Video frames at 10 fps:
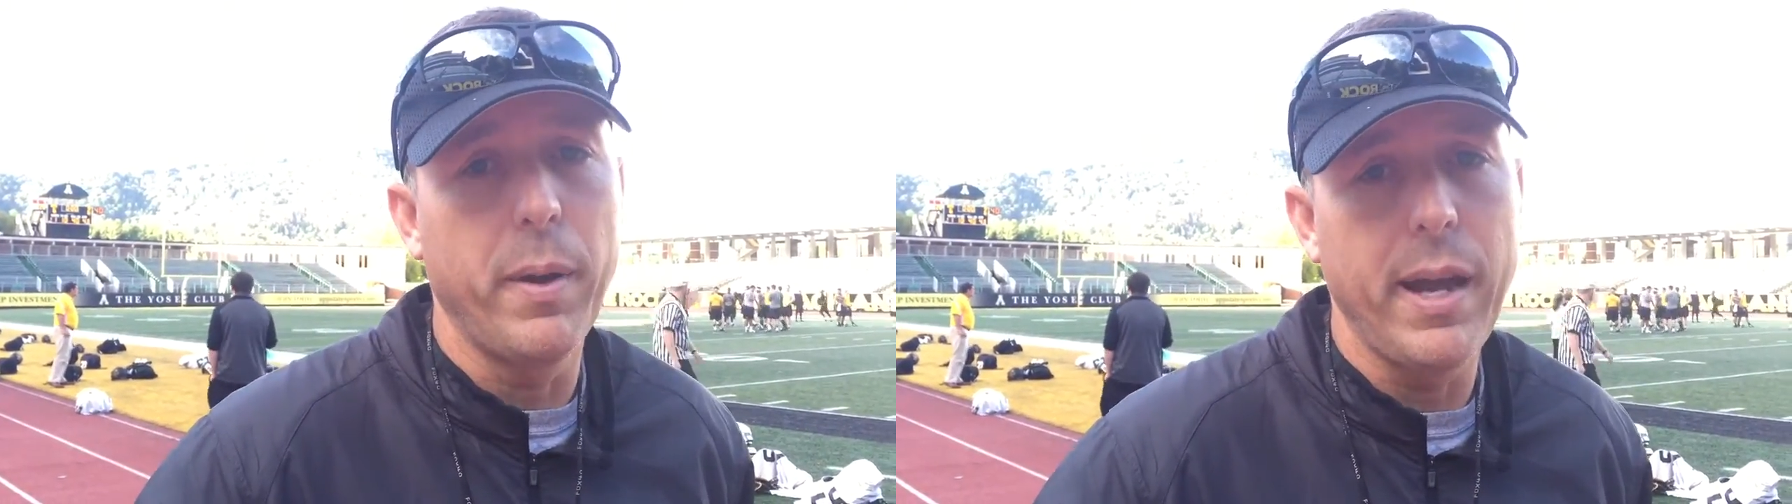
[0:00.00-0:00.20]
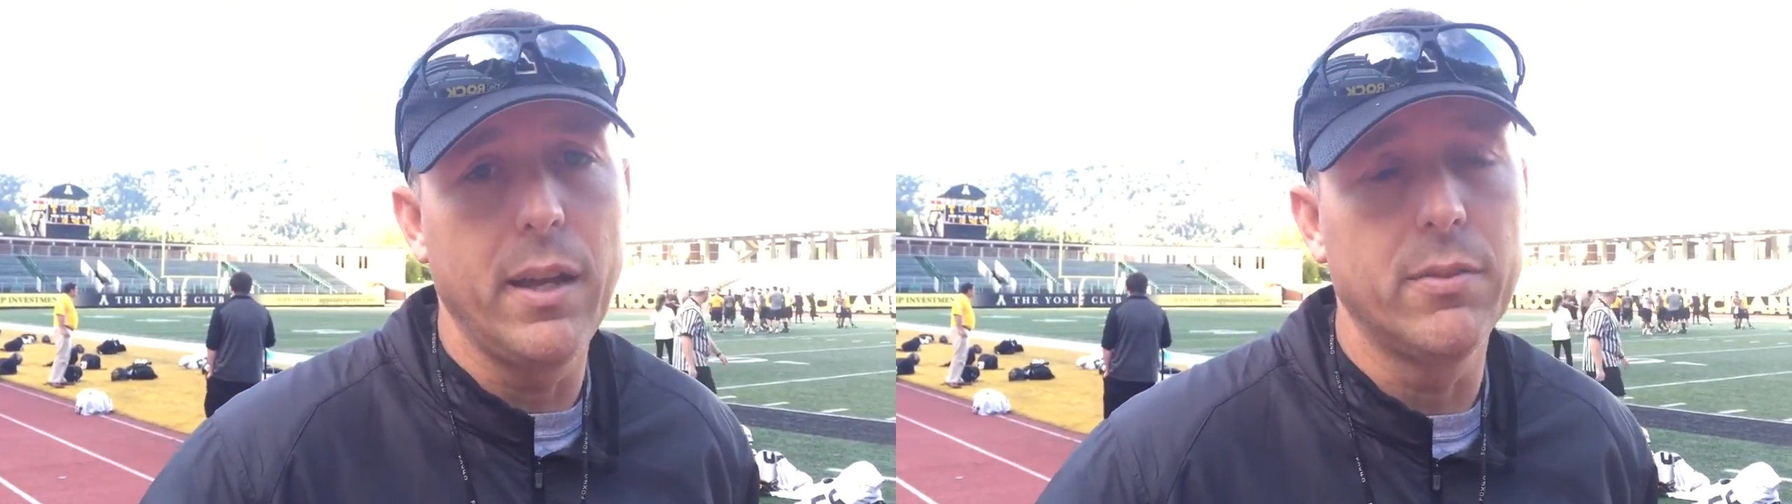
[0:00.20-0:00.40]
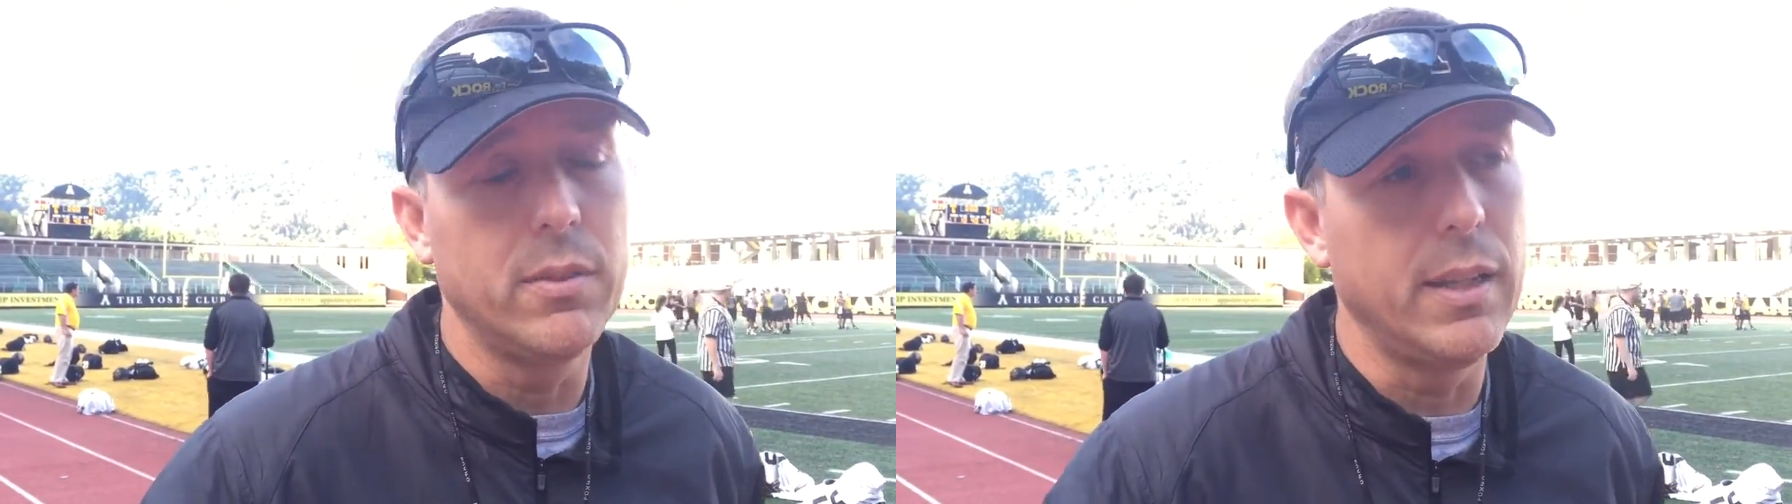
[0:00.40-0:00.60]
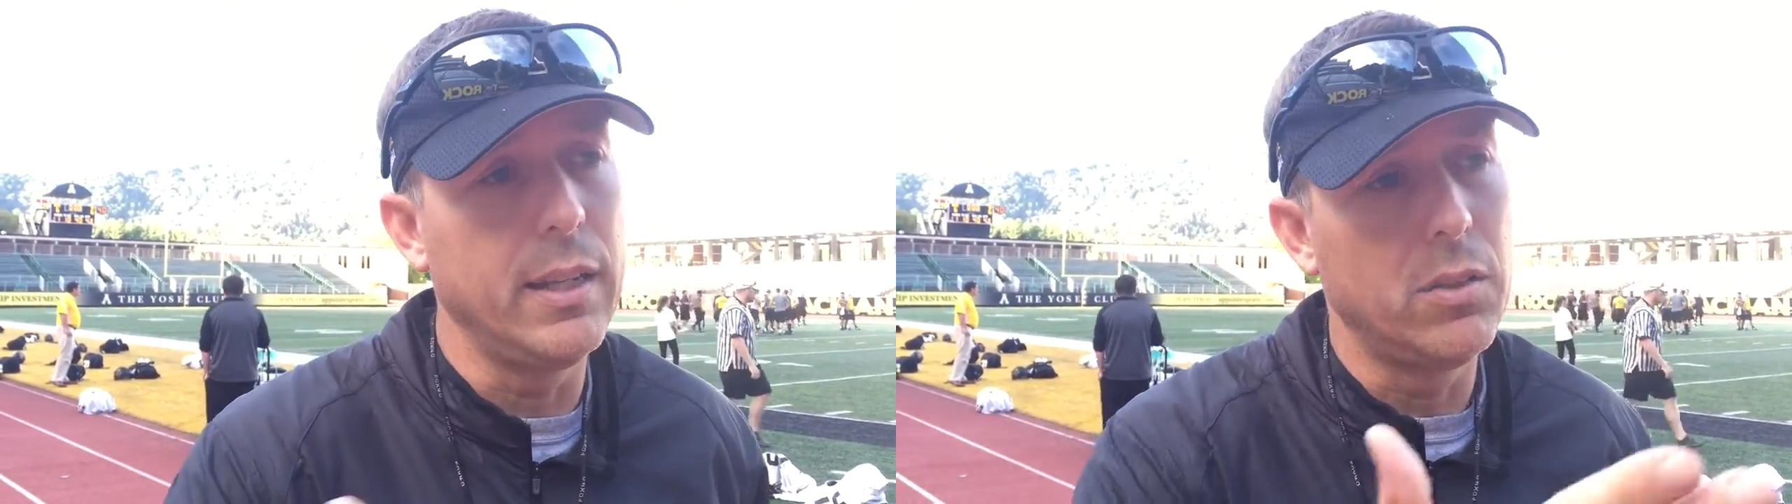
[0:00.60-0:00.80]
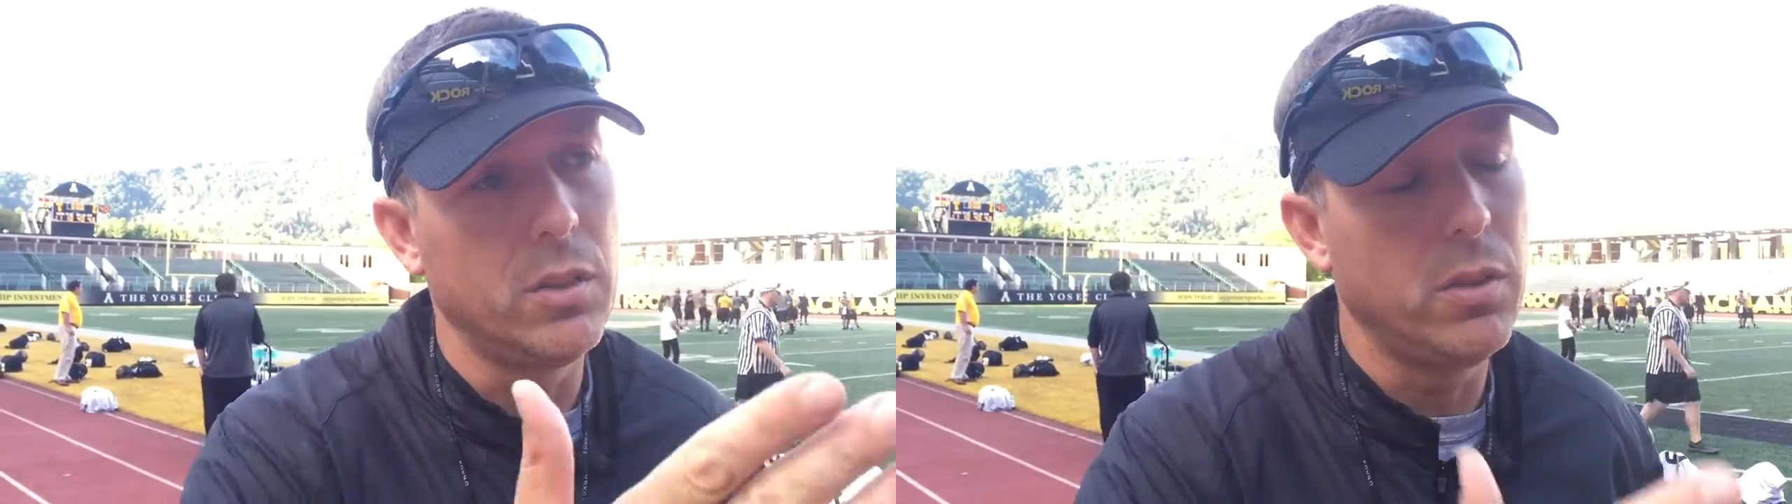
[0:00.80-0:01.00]
pass that
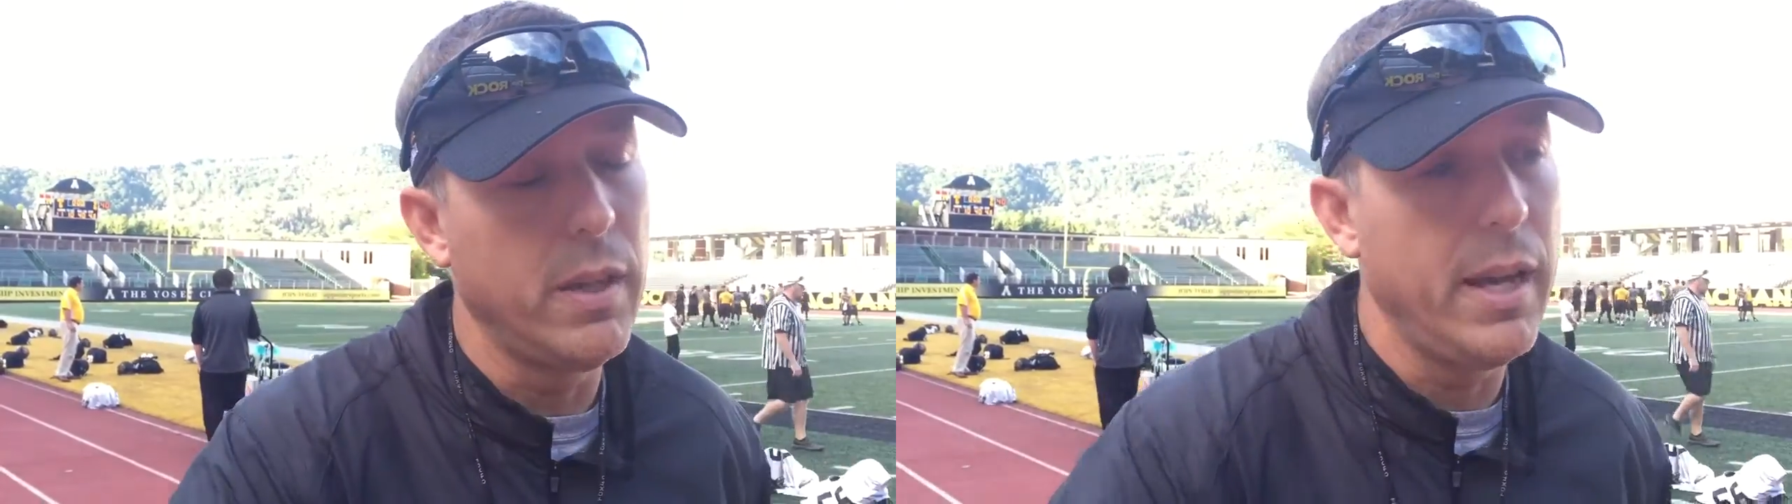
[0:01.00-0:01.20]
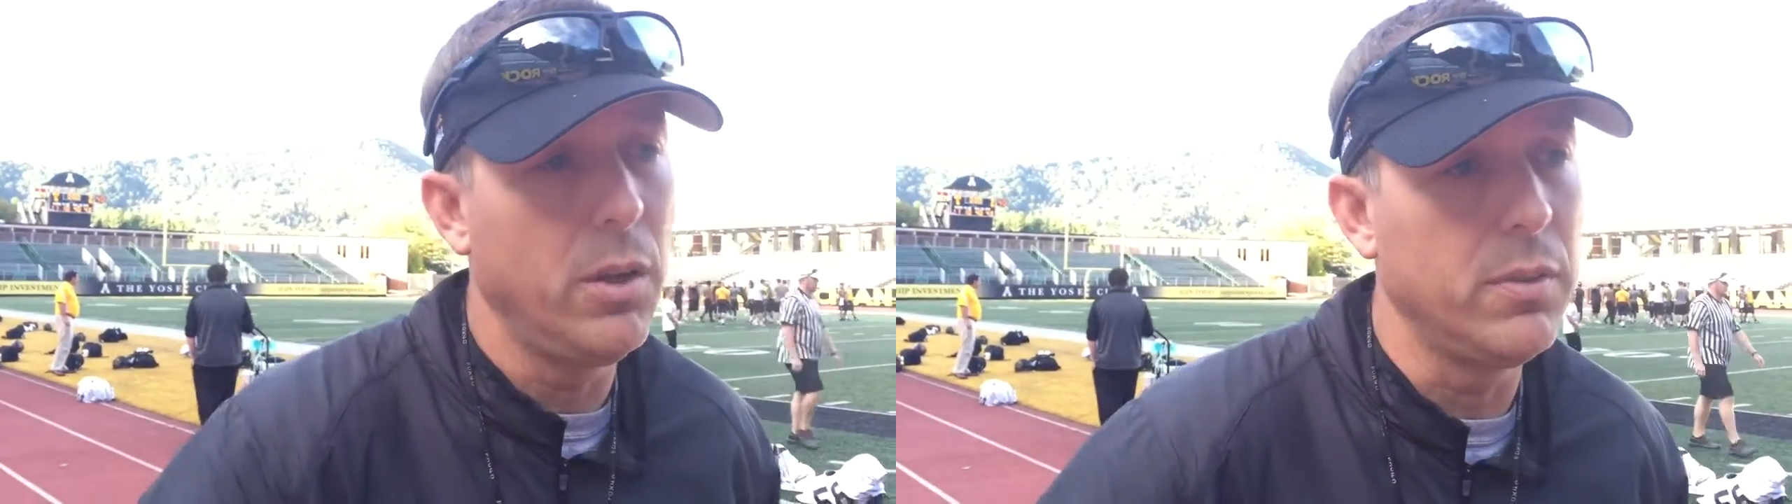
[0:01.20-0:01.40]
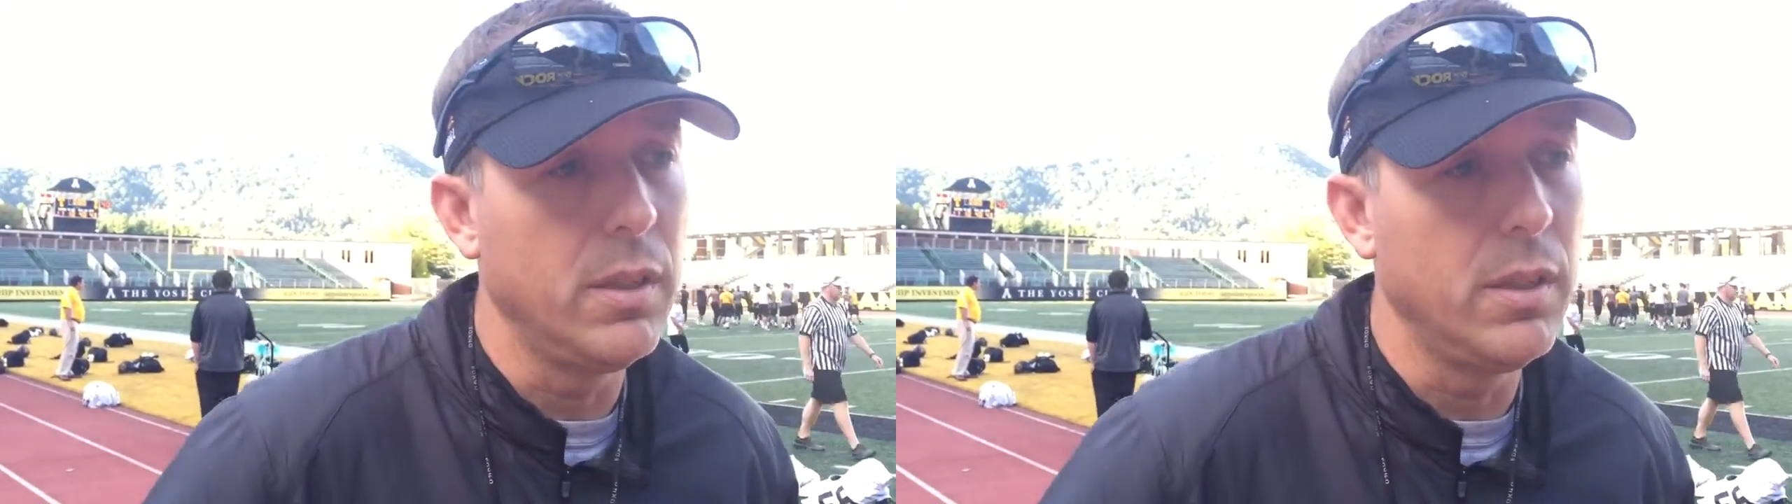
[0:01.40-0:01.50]
he took to the house.